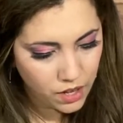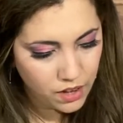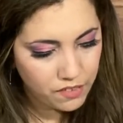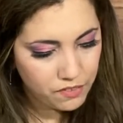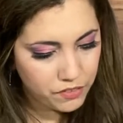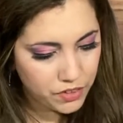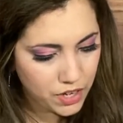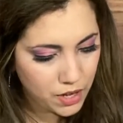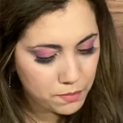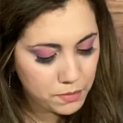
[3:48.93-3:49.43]

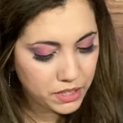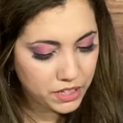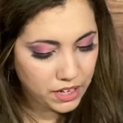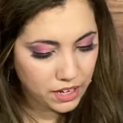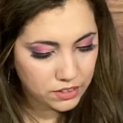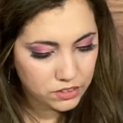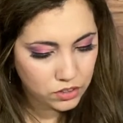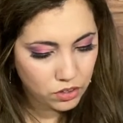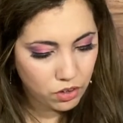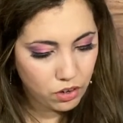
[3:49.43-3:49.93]
Via
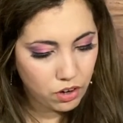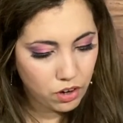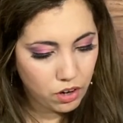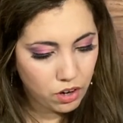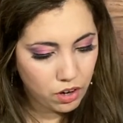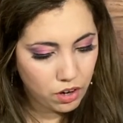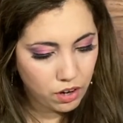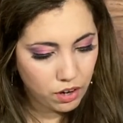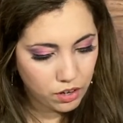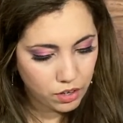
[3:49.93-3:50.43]
Mercato
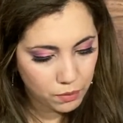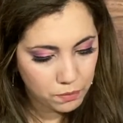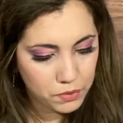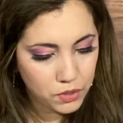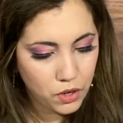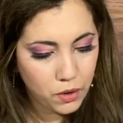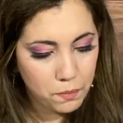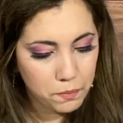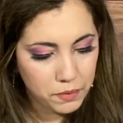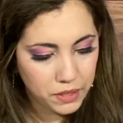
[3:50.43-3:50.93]

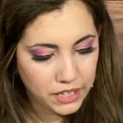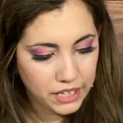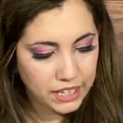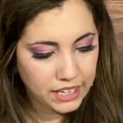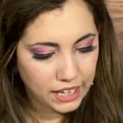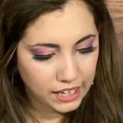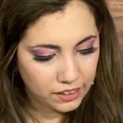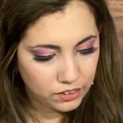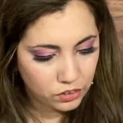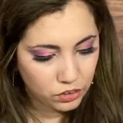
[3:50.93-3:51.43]
Autumnal Mini
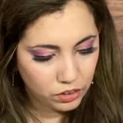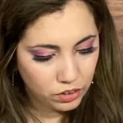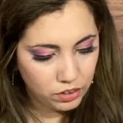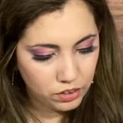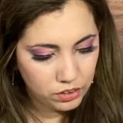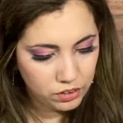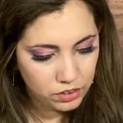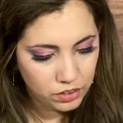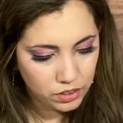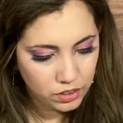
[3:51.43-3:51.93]
Candle.
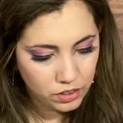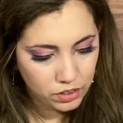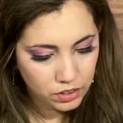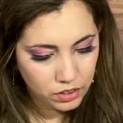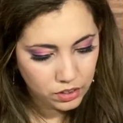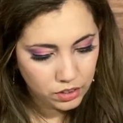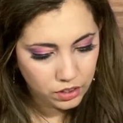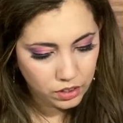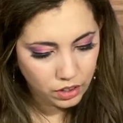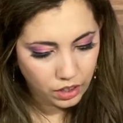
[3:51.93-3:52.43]

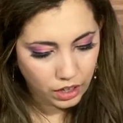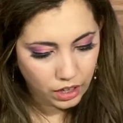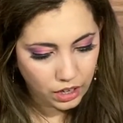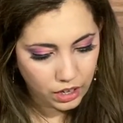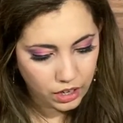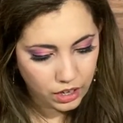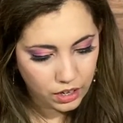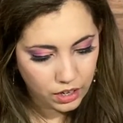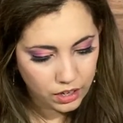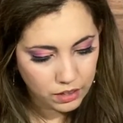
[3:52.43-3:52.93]

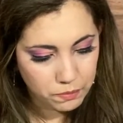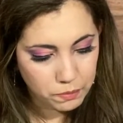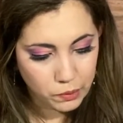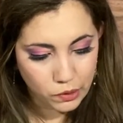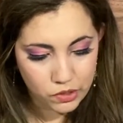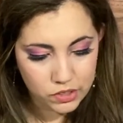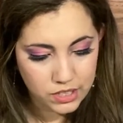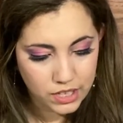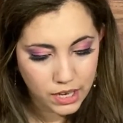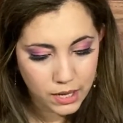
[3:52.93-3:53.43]
And
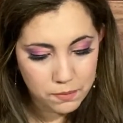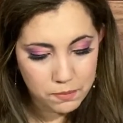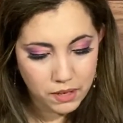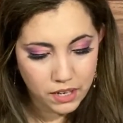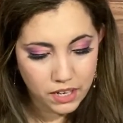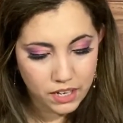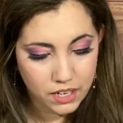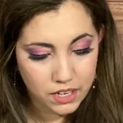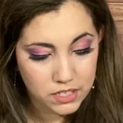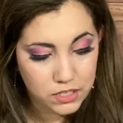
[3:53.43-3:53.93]
burn time
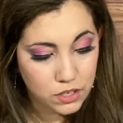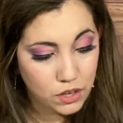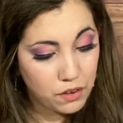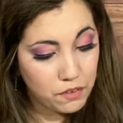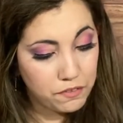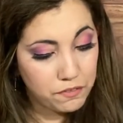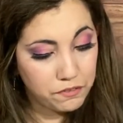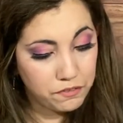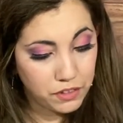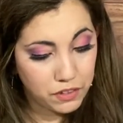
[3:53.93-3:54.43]
is
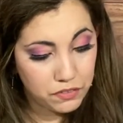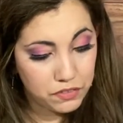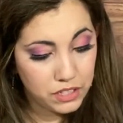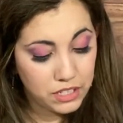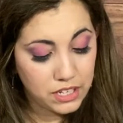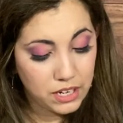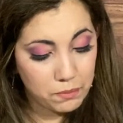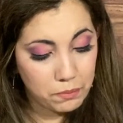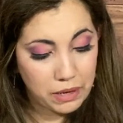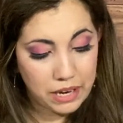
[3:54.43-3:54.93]
15
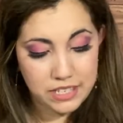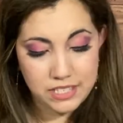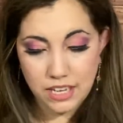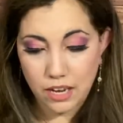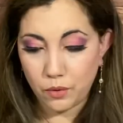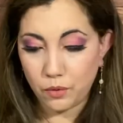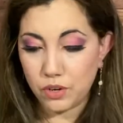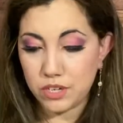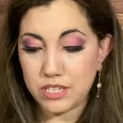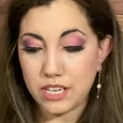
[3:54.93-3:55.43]
plus
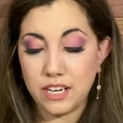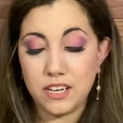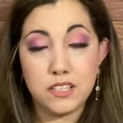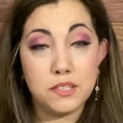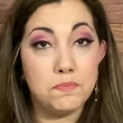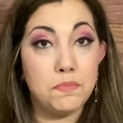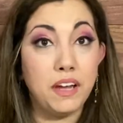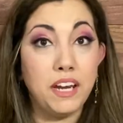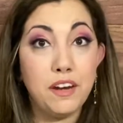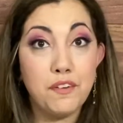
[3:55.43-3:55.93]
hours, and it's
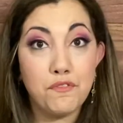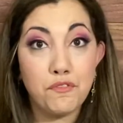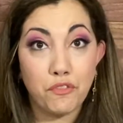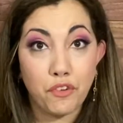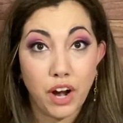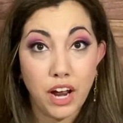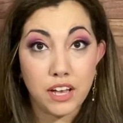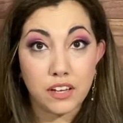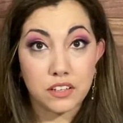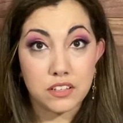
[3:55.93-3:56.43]
made in
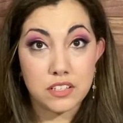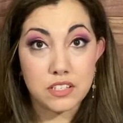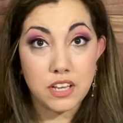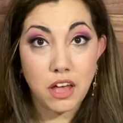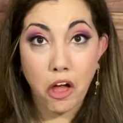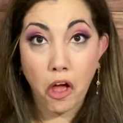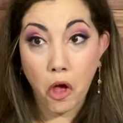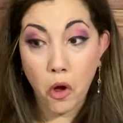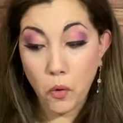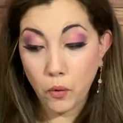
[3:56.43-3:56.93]
France.
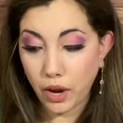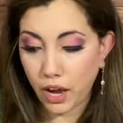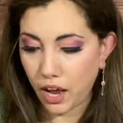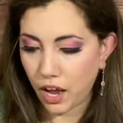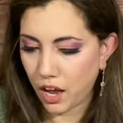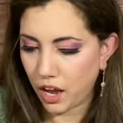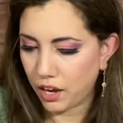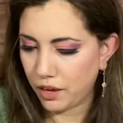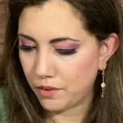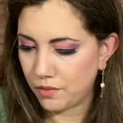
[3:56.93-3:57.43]

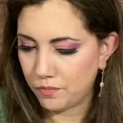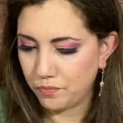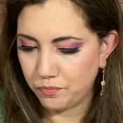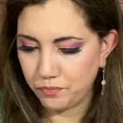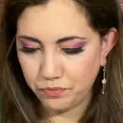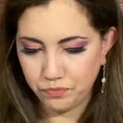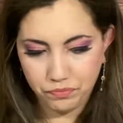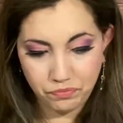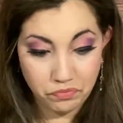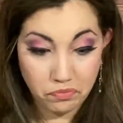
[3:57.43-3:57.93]
Okay,
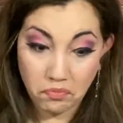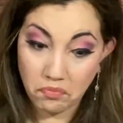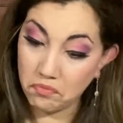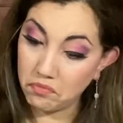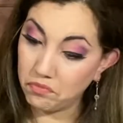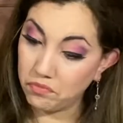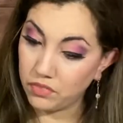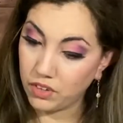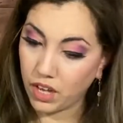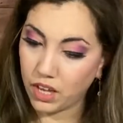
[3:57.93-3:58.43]

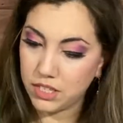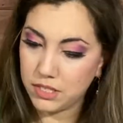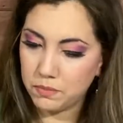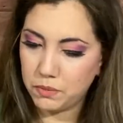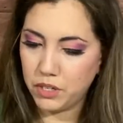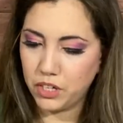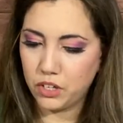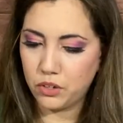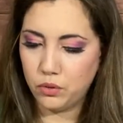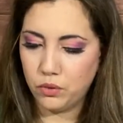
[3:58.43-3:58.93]
that's
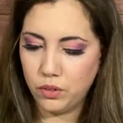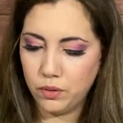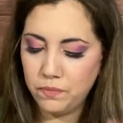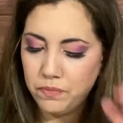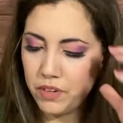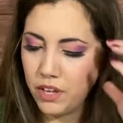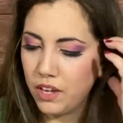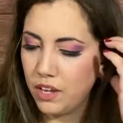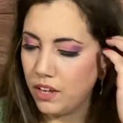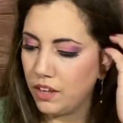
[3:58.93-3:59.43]
pretty cool.
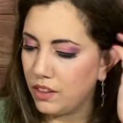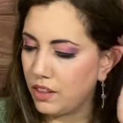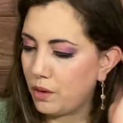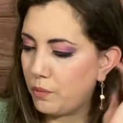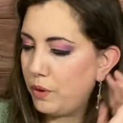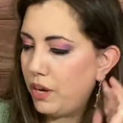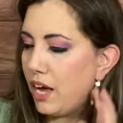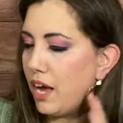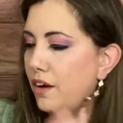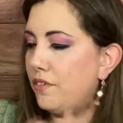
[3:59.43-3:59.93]
Then we
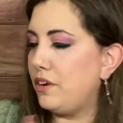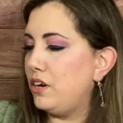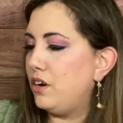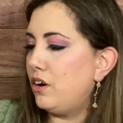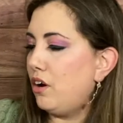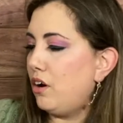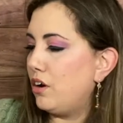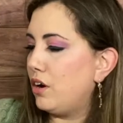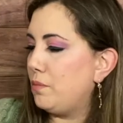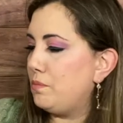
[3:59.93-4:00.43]
have
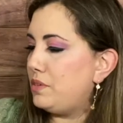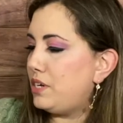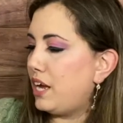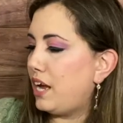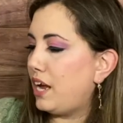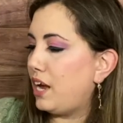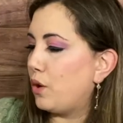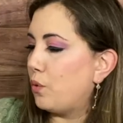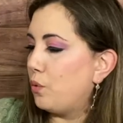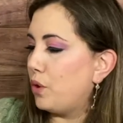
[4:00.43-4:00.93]
autumn
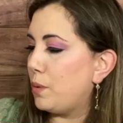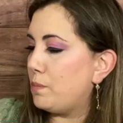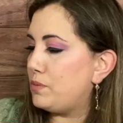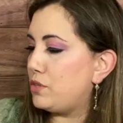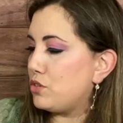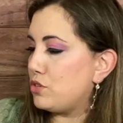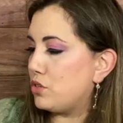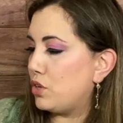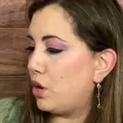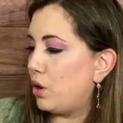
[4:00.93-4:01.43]
day whipped
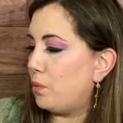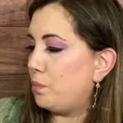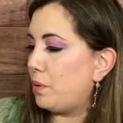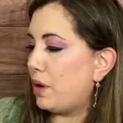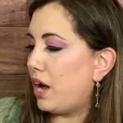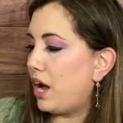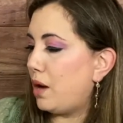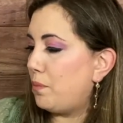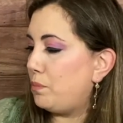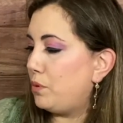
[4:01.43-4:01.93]
soap,
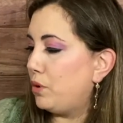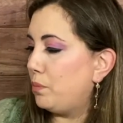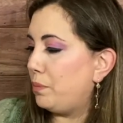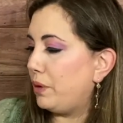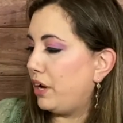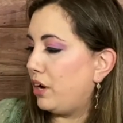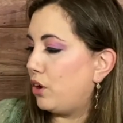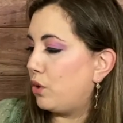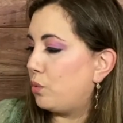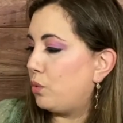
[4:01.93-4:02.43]
apple,
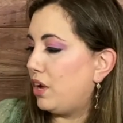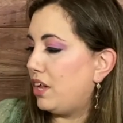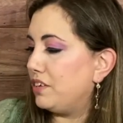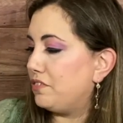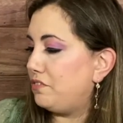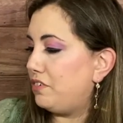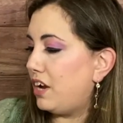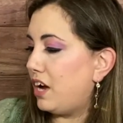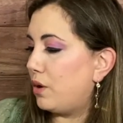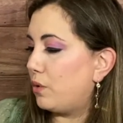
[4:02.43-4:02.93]
pear,
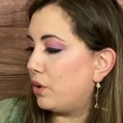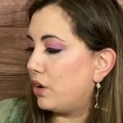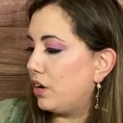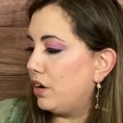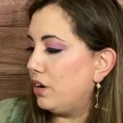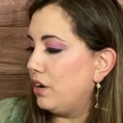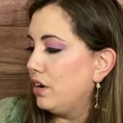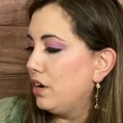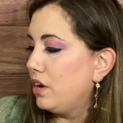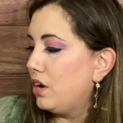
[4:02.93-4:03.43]
wildflower,
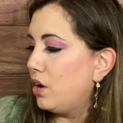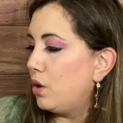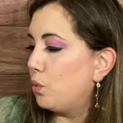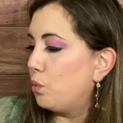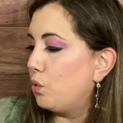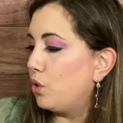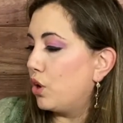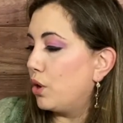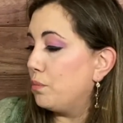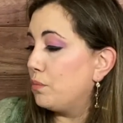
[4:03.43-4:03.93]

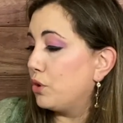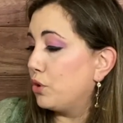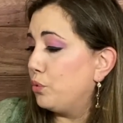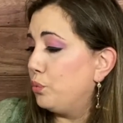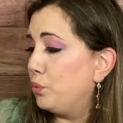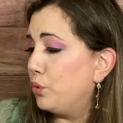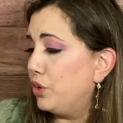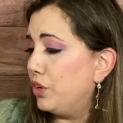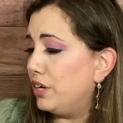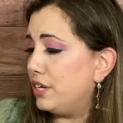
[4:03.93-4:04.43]
warm
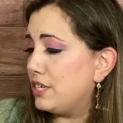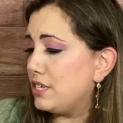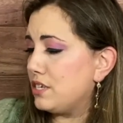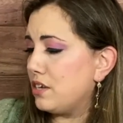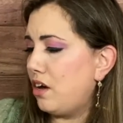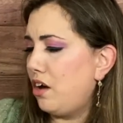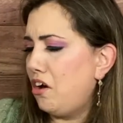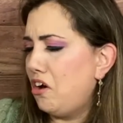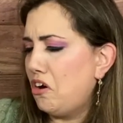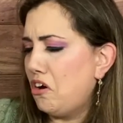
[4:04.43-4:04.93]
woods,
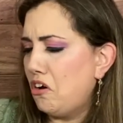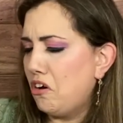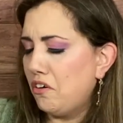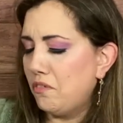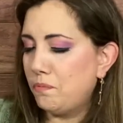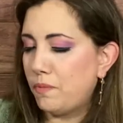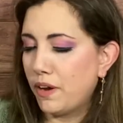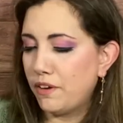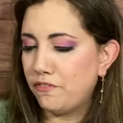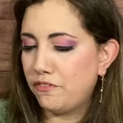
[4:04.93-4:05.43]
oh,
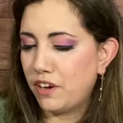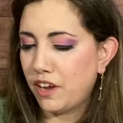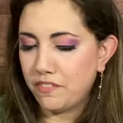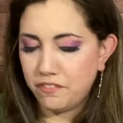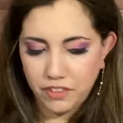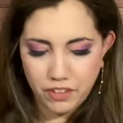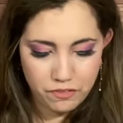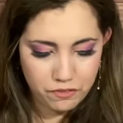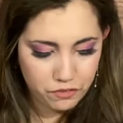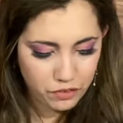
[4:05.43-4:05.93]
by
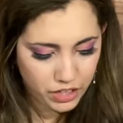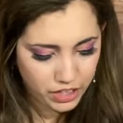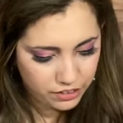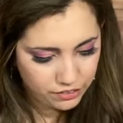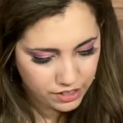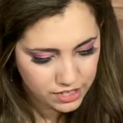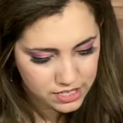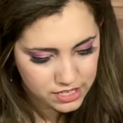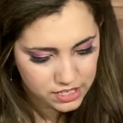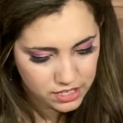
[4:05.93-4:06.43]
Fluffy
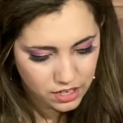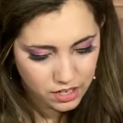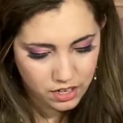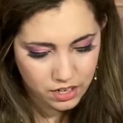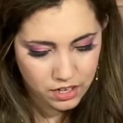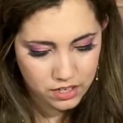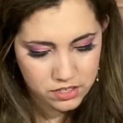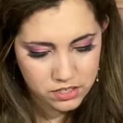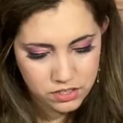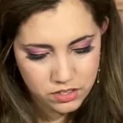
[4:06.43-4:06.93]

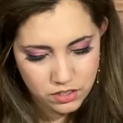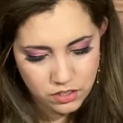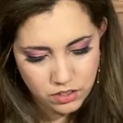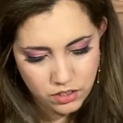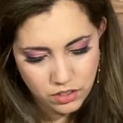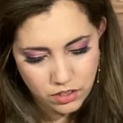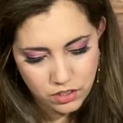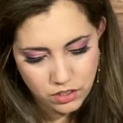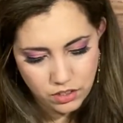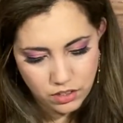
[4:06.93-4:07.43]
Fragrances.
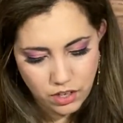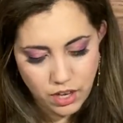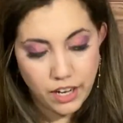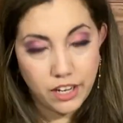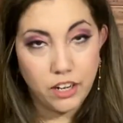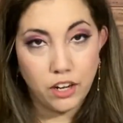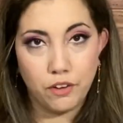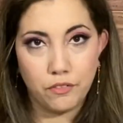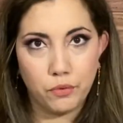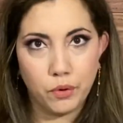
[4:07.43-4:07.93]
I
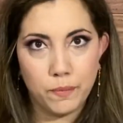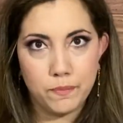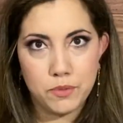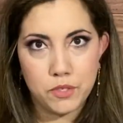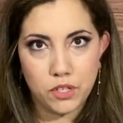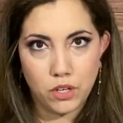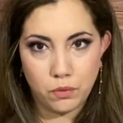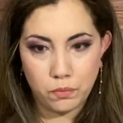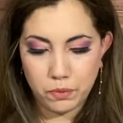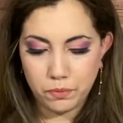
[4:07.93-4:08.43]
love whipped
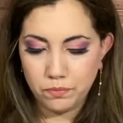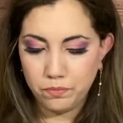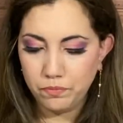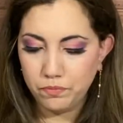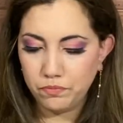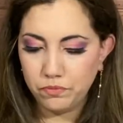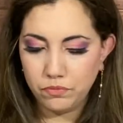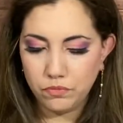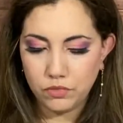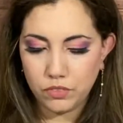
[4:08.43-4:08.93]
soap.
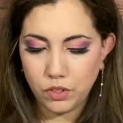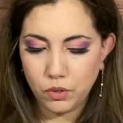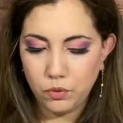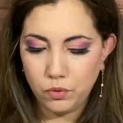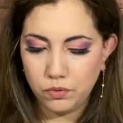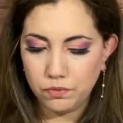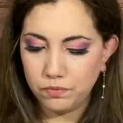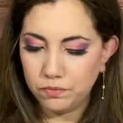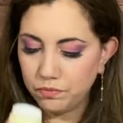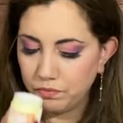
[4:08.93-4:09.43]
Oh,
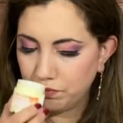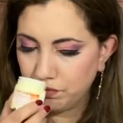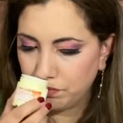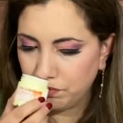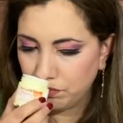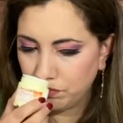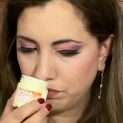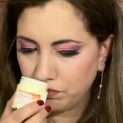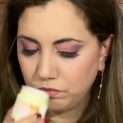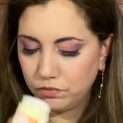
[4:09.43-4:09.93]

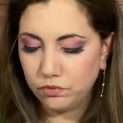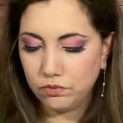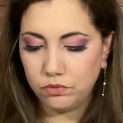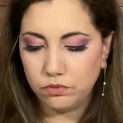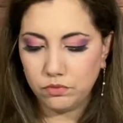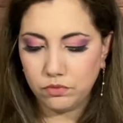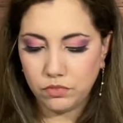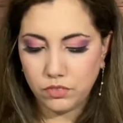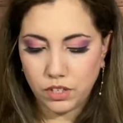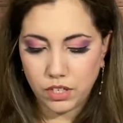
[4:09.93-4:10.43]

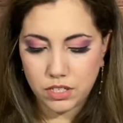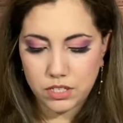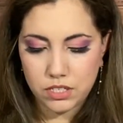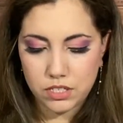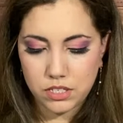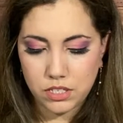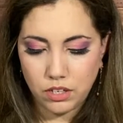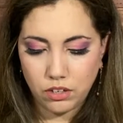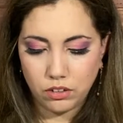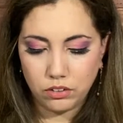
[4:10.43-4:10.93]
it's
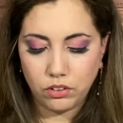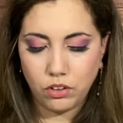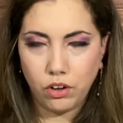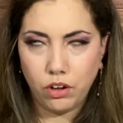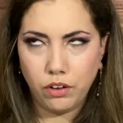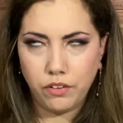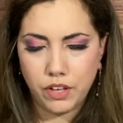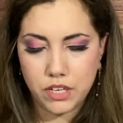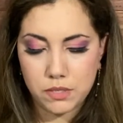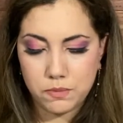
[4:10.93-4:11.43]
sealed. Oh,
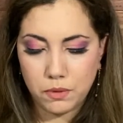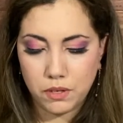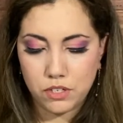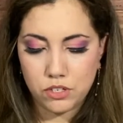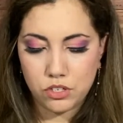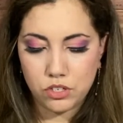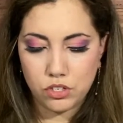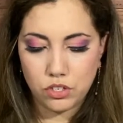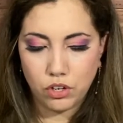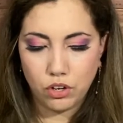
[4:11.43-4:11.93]
that smells
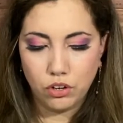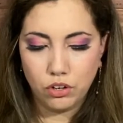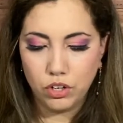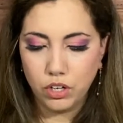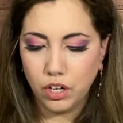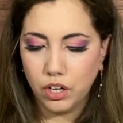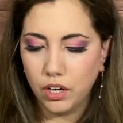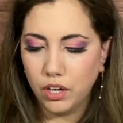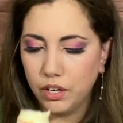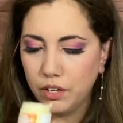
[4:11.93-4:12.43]
so
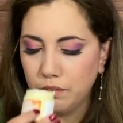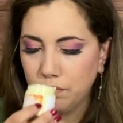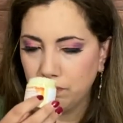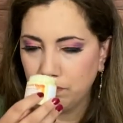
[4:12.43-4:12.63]
good.